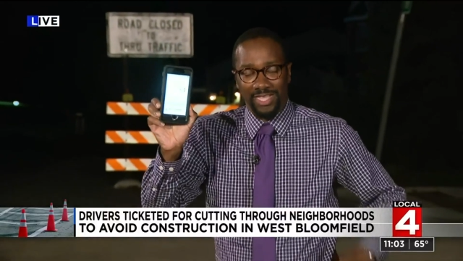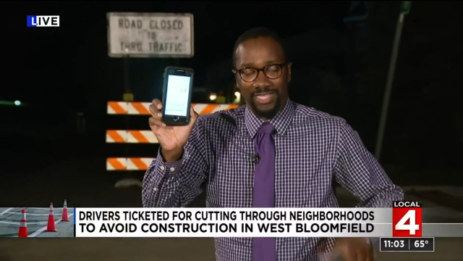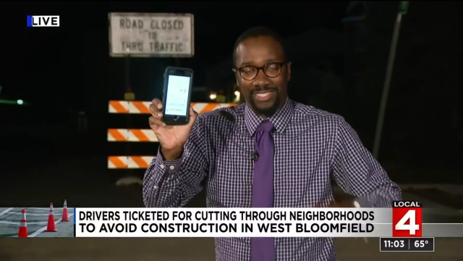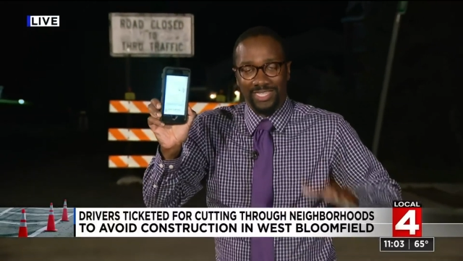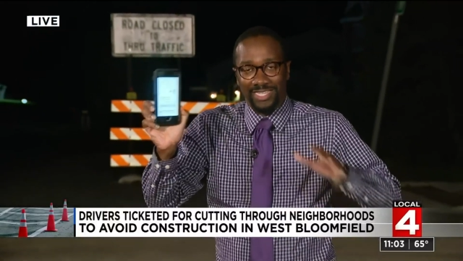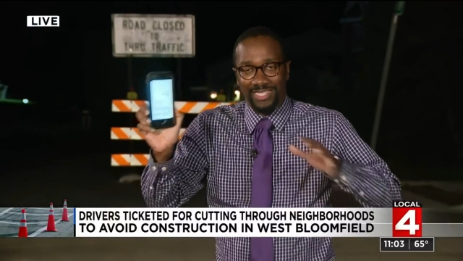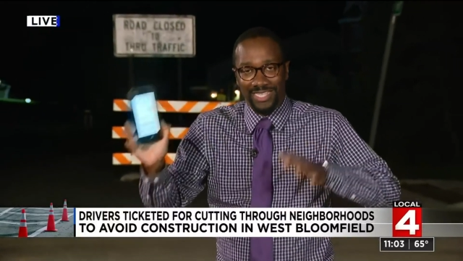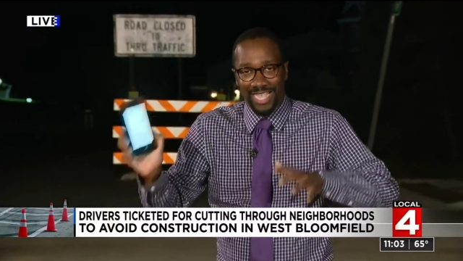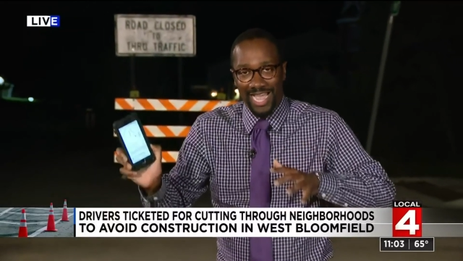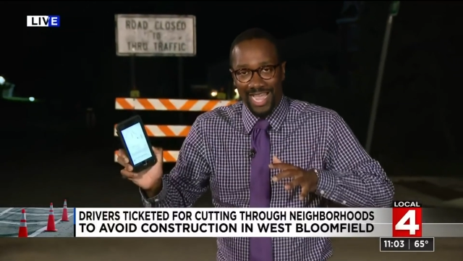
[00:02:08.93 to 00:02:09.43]

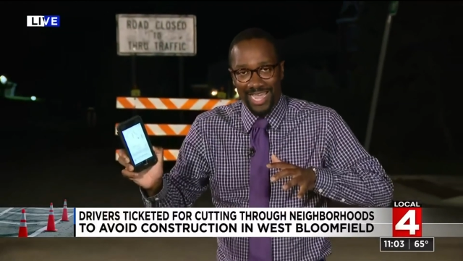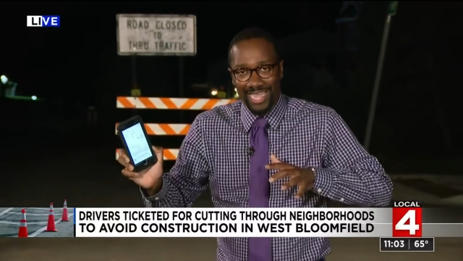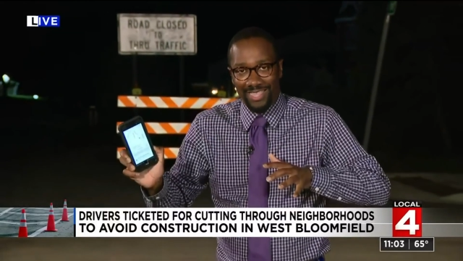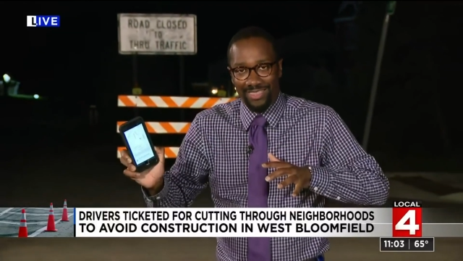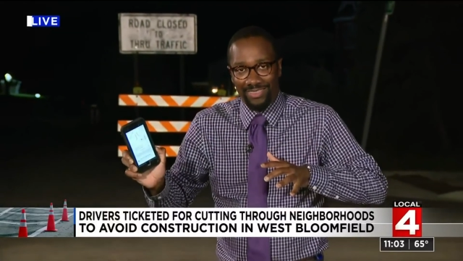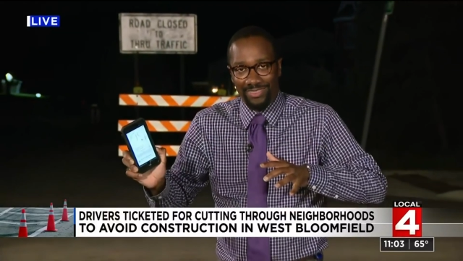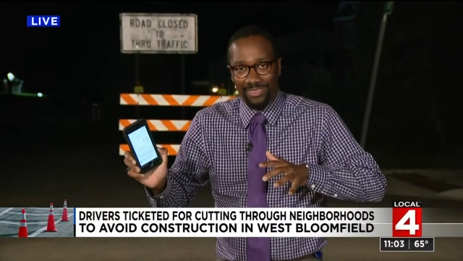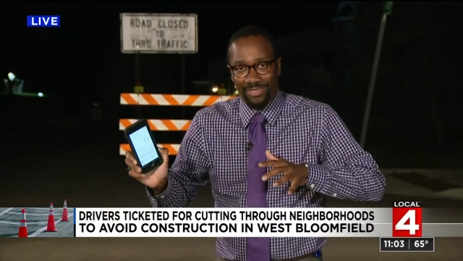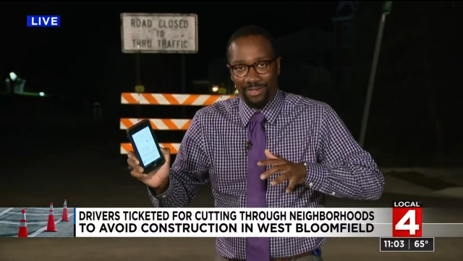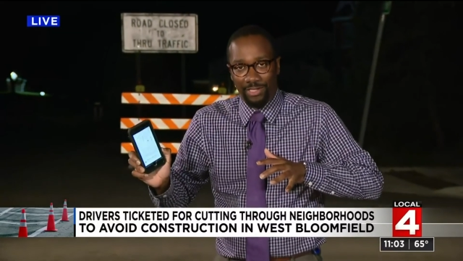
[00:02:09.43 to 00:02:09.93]
tonight
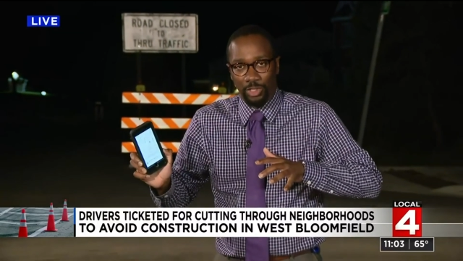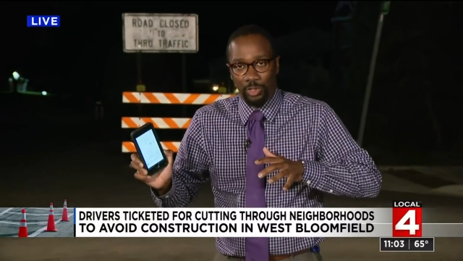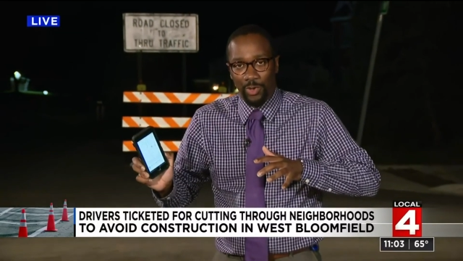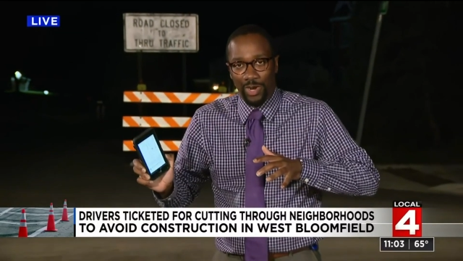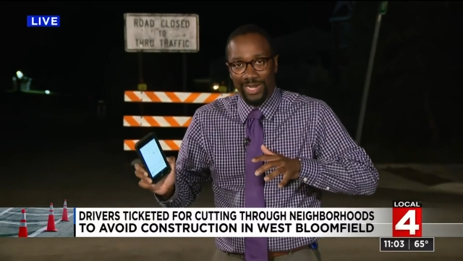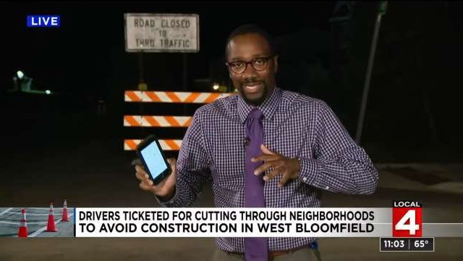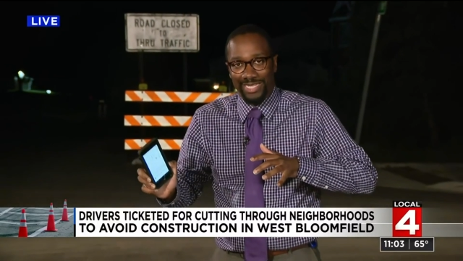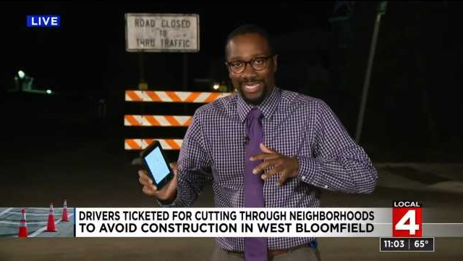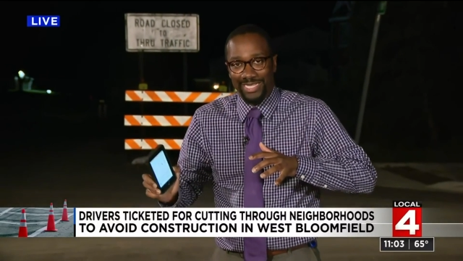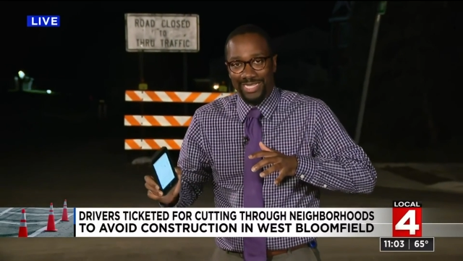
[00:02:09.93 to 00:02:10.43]
they're
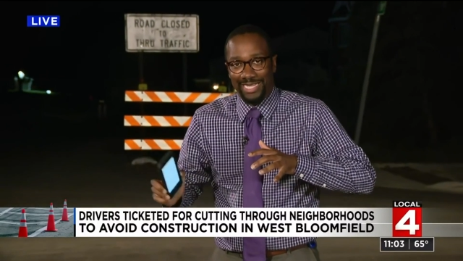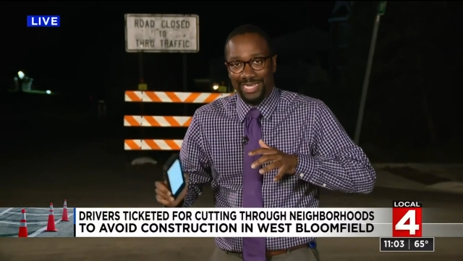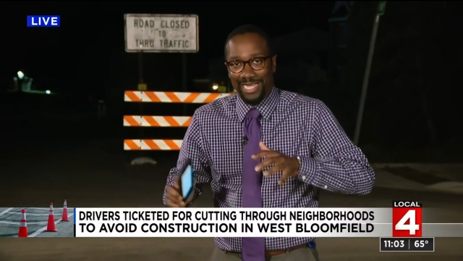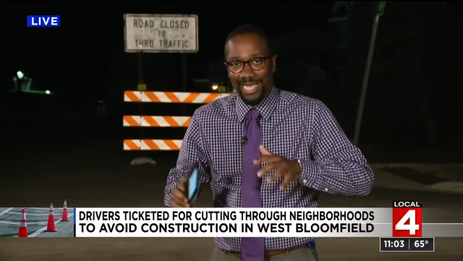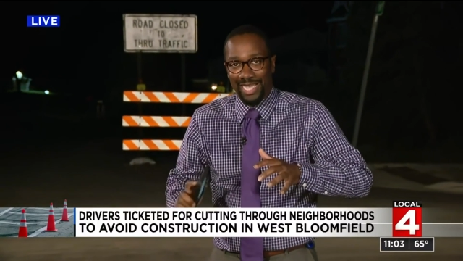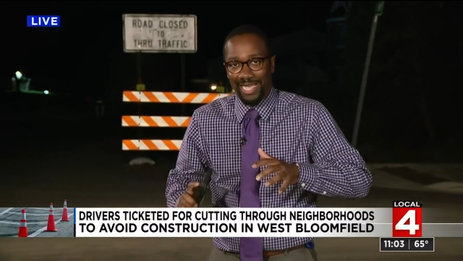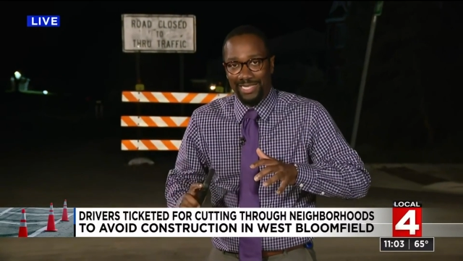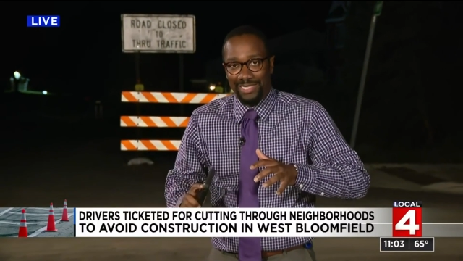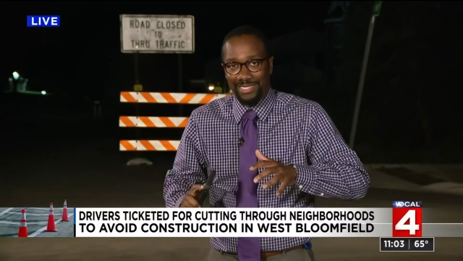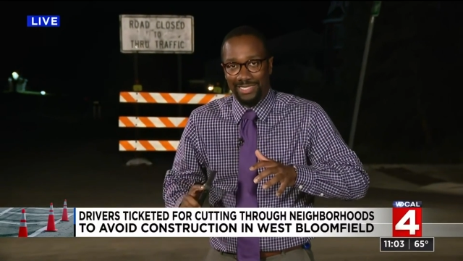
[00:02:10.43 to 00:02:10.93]
trying to get in
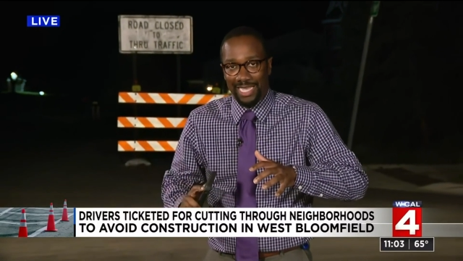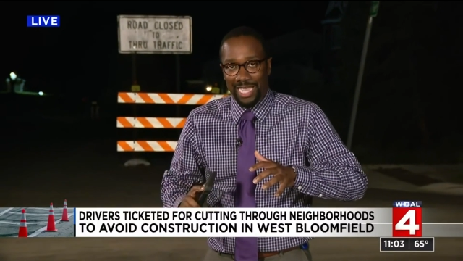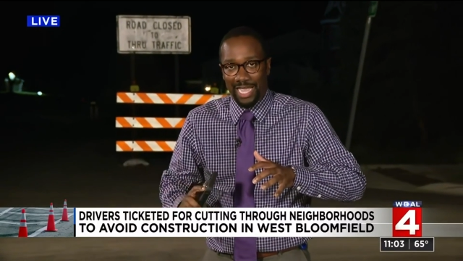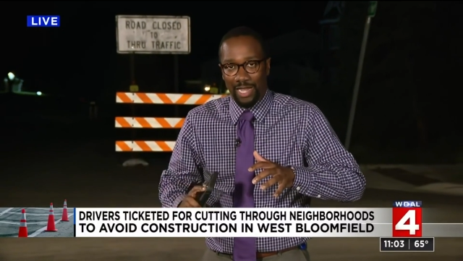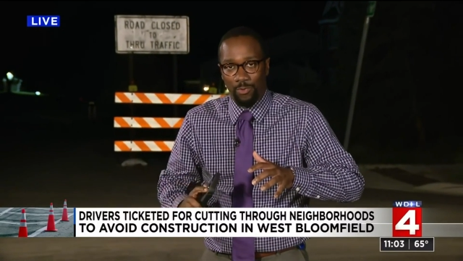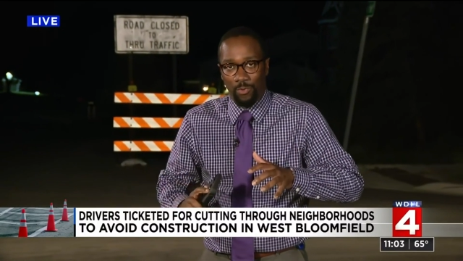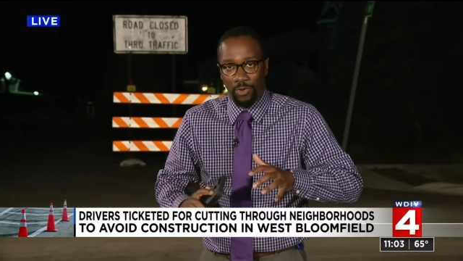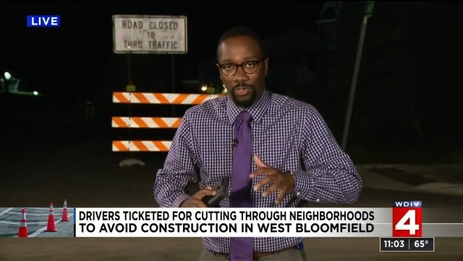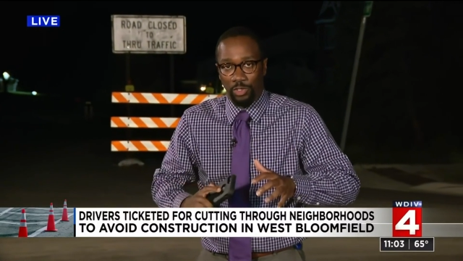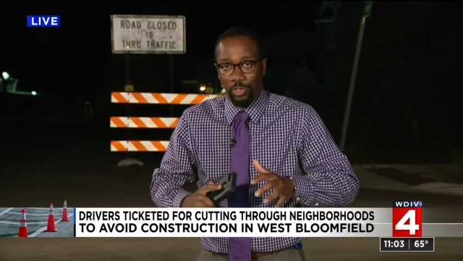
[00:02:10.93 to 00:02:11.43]

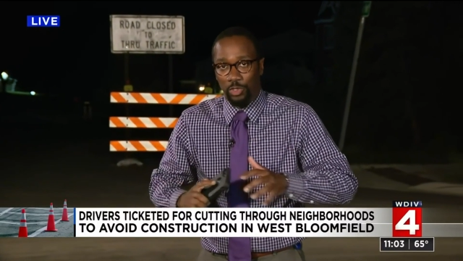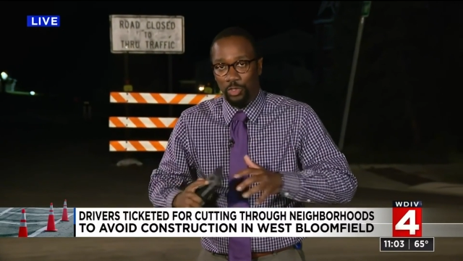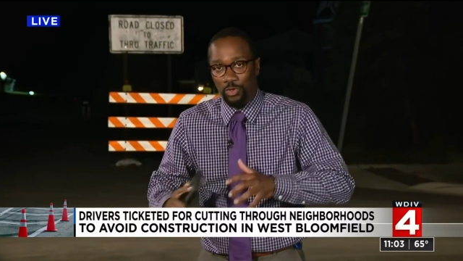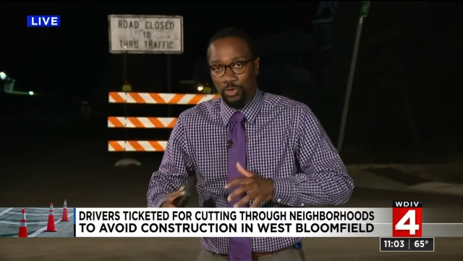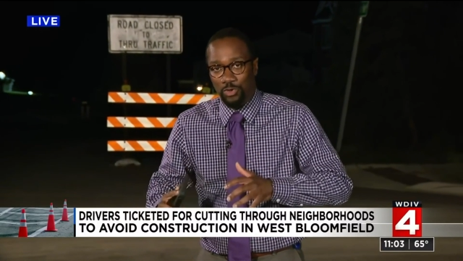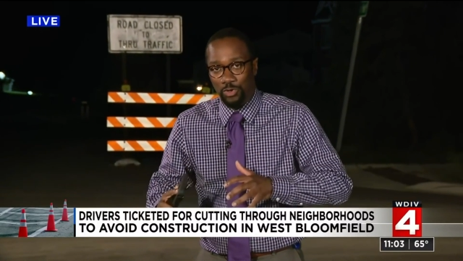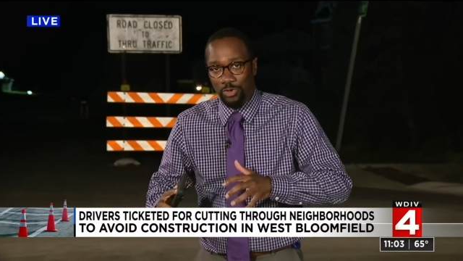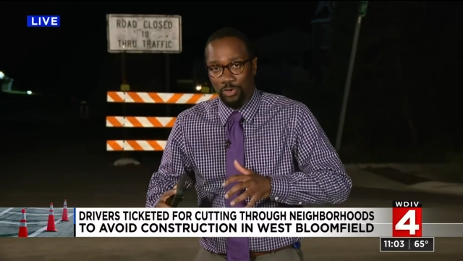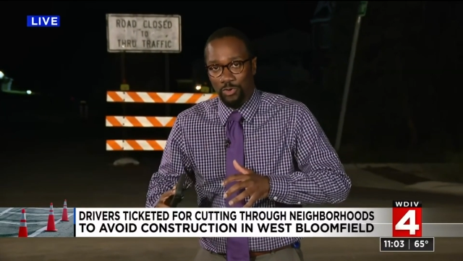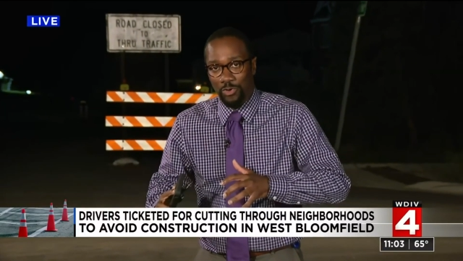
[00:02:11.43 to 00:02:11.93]
contact with
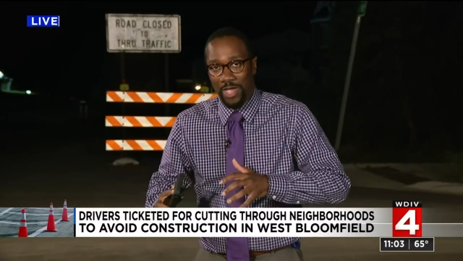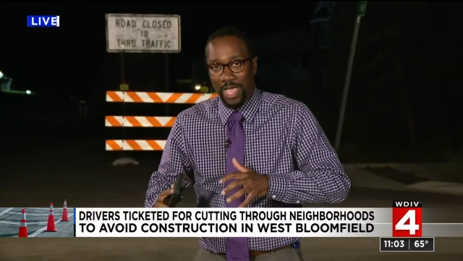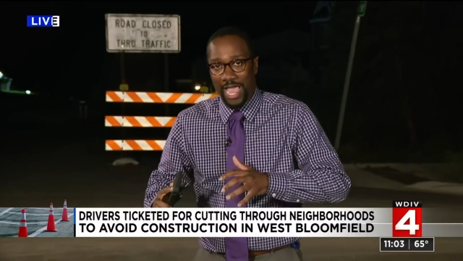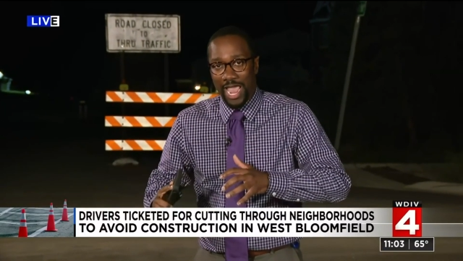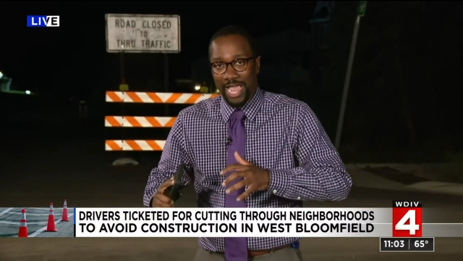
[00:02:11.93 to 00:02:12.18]
Google